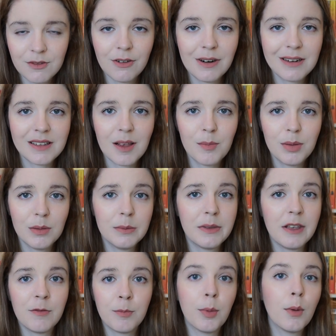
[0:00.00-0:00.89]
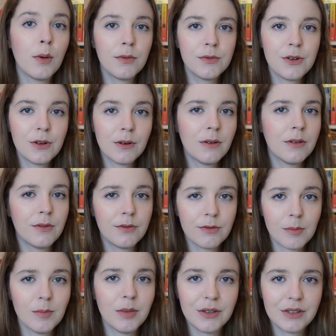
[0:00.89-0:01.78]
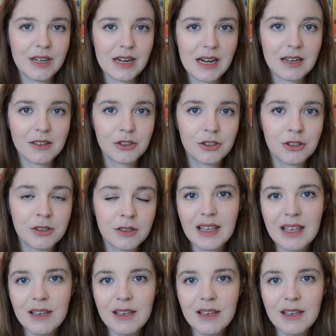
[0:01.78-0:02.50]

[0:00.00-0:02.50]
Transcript: For example, they've both done From Blood and Ash.